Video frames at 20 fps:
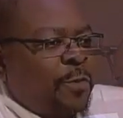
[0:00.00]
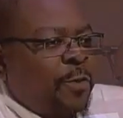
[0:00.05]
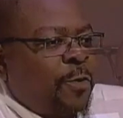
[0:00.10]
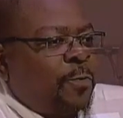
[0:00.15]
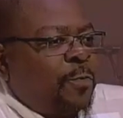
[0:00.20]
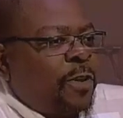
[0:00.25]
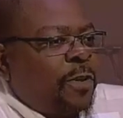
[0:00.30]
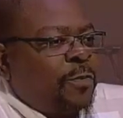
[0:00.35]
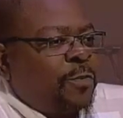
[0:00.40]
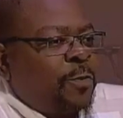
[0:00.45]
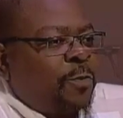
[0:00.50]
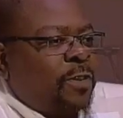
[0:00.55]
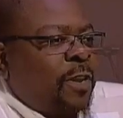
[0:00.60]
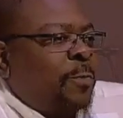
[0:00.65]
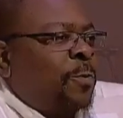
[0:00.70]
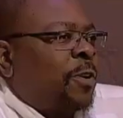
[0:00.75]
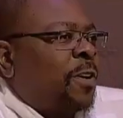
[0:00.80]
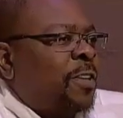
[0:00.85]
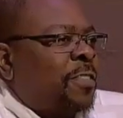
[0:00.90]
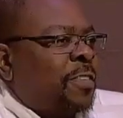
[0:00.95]
we talked
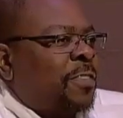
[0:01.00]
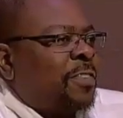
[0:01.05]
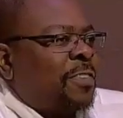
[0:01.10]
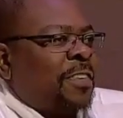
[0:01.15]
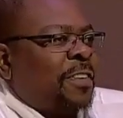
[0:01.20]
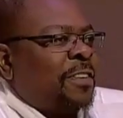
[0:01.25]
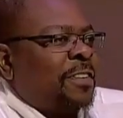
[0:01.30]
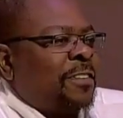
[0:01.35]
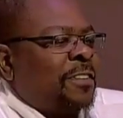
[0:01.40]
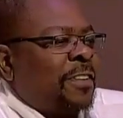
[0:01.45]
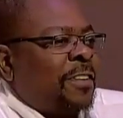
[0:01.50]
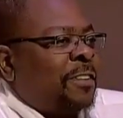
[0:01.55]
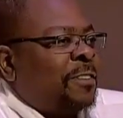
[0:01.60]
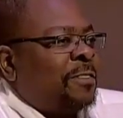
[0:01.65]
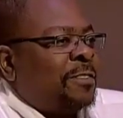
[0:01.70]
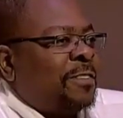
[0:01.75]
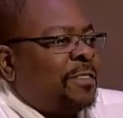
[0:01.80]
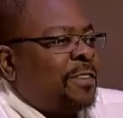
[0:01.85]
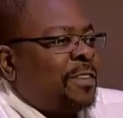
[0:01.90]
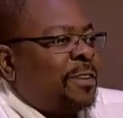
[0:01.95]
about other things,
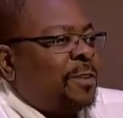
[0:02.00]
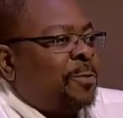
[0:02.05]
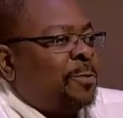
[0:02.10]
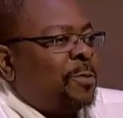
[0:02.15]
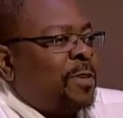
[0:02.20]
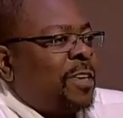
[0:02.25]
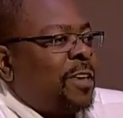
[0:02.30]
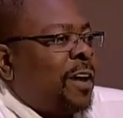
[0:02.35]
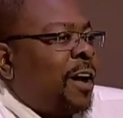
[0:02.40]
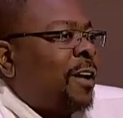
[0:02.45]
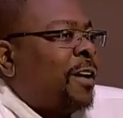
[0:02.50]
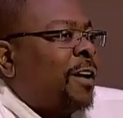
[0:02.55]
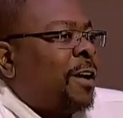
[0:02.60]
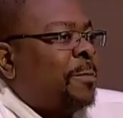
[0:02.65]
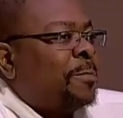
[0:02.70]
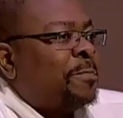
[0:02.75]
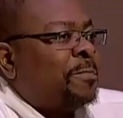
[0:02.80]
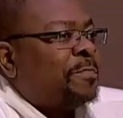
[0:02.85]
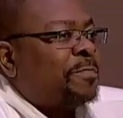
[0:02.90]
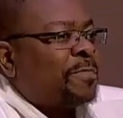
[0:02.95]
and he hung
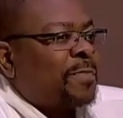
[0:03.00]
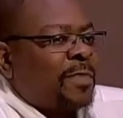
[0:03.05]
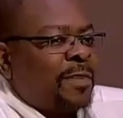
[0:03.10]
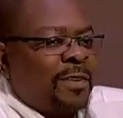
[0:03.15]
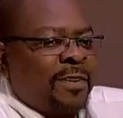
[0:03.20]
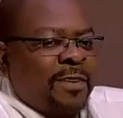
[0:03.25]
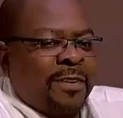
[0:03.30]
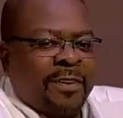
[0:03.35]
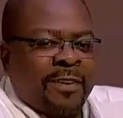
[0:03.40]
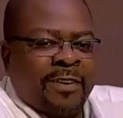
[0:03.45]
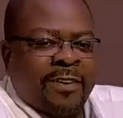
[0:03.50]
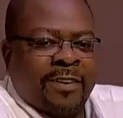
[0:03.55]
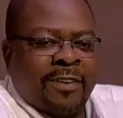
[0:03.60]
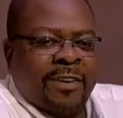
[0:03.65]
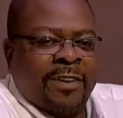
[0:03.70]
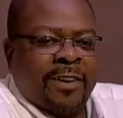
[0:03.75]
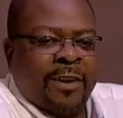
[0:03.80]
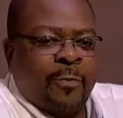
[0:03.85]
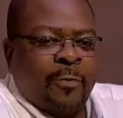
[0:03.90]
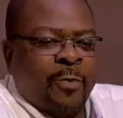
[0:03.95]
up.
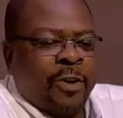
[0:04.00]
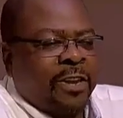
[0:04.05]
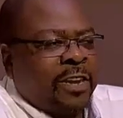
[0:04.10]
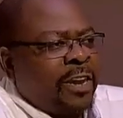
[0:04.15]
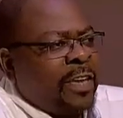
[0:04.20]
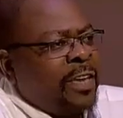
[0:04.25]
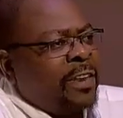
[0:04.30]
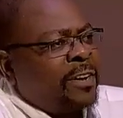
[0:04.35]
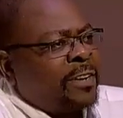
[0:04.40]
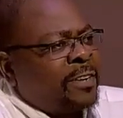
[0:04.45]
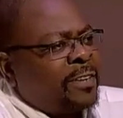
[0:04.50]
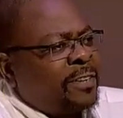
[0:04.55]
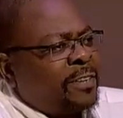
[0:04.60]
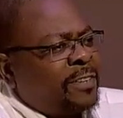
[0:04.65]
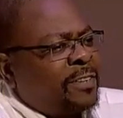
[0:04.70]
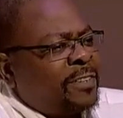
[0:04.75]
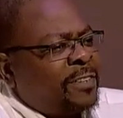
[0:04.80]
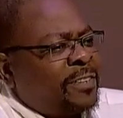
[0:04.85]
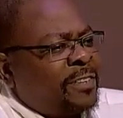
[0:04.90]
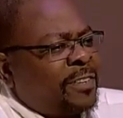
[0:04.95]
A week later,
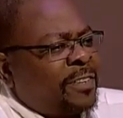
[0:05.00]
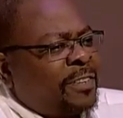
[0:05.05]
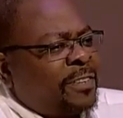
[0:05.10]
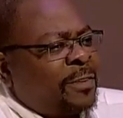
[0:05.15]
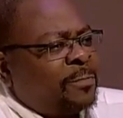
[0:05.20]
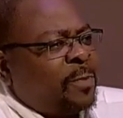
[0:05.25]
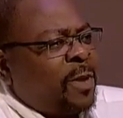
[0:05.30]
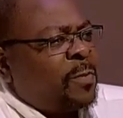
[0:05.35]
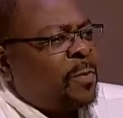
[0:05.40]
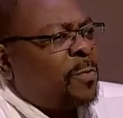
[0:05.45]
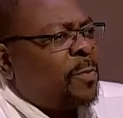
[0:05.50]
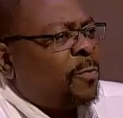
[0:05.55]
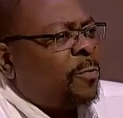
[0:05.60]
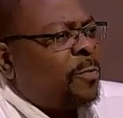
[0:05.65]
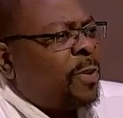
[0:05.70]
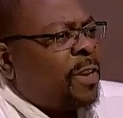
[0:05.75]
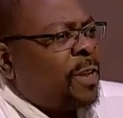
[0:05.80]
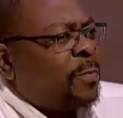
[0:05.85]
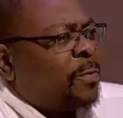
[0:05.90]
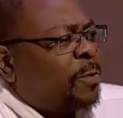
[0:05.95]
I said, wait
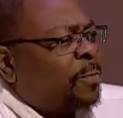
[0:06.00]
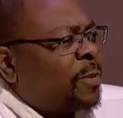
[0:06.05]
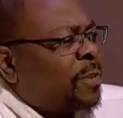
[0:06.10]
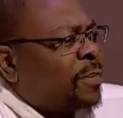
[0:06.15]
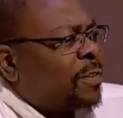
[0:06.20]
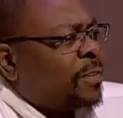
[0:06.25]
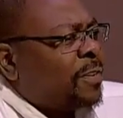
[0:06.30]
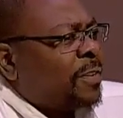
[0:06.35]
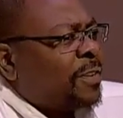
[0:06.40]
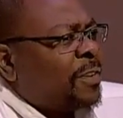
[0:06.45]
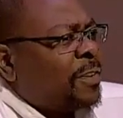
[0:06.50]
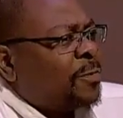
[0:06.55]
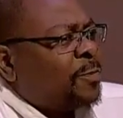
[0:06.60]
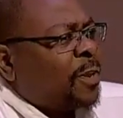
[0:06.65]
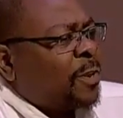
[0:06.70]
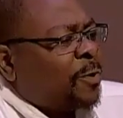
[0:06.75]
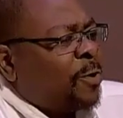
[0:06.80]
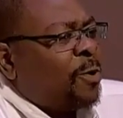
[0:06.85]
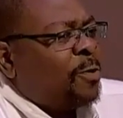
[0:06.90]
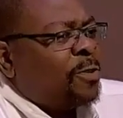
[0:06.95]
a moment. So
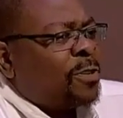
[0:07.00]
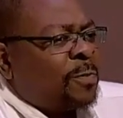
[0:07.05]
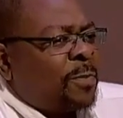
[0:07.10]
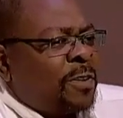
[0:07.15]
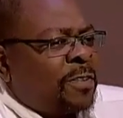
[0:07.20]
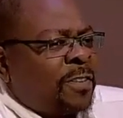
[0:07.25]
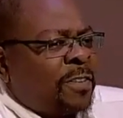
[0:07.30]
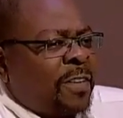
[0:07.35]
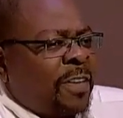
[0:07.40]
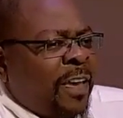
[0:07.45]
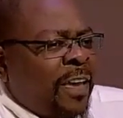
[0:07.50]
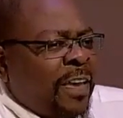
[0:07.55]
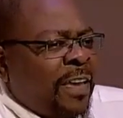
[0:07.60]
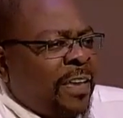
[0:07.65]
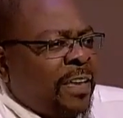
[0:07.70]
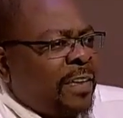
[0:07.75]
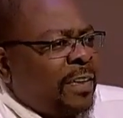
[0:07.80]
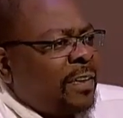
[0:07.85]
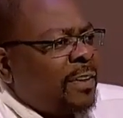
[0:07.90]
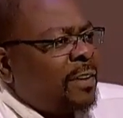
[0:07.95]
I called him. I said,
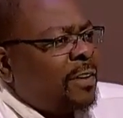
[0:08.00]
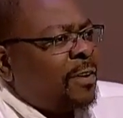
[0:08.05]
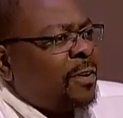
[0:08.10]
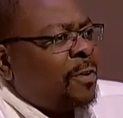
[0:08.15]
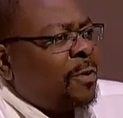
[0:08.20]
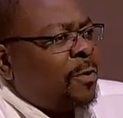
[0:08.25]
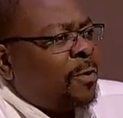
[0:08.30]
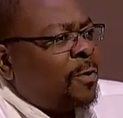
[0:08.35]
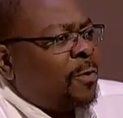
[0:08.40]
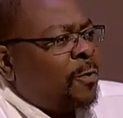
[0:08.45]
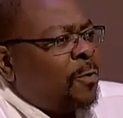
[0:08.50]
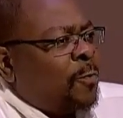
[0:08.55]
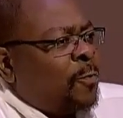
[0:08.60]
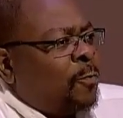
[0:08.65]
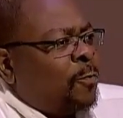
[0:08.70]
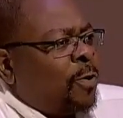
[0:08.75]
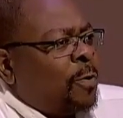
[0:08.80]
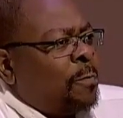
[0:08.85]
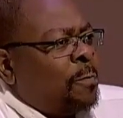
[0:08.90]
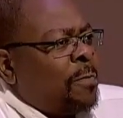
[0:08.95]
"Hey,
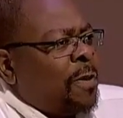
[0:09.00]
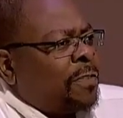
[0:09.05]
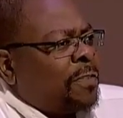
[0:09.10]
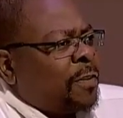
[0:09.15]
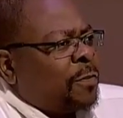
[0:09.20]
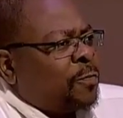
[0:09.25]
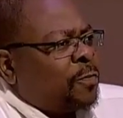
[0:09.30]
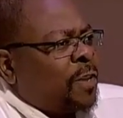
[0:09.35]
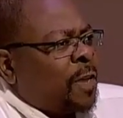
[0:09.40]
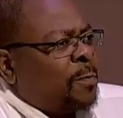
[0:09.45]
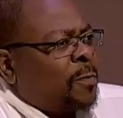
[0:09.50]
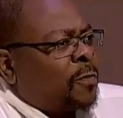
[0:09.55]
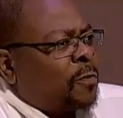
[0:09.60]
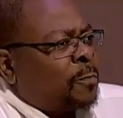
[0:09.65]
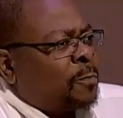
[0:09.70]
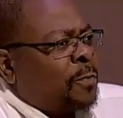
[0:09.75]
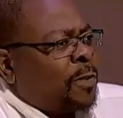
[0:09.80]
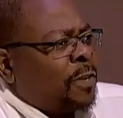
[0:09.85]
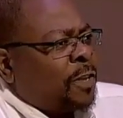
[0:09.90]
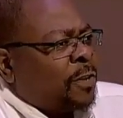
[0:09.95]
what message should I be
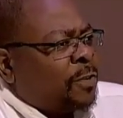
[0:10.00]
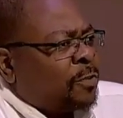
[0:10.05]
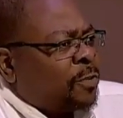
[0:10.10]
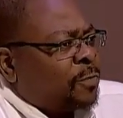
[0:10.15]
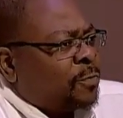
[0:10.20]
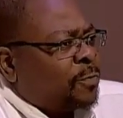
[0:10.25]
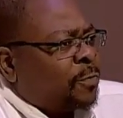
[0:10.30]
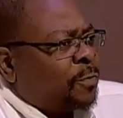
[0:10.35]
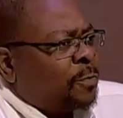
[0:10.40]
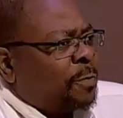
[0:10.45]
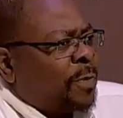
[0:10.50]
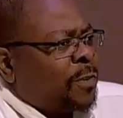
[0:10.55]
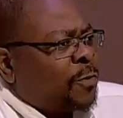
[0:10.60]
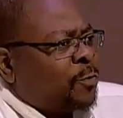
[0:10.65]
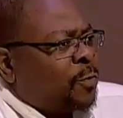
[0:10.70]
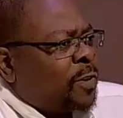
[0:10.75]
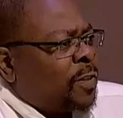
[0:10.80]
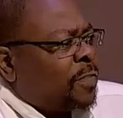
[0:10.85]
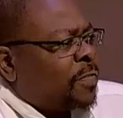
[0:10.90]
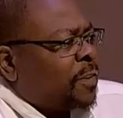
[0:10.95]
speaking on May
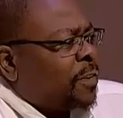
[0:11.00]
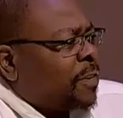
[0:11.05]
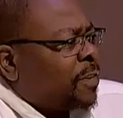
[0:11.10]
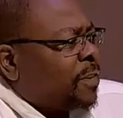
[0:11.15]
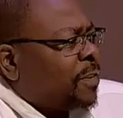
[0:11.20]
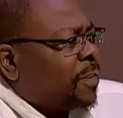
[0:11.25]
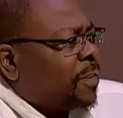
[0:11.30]
23rd?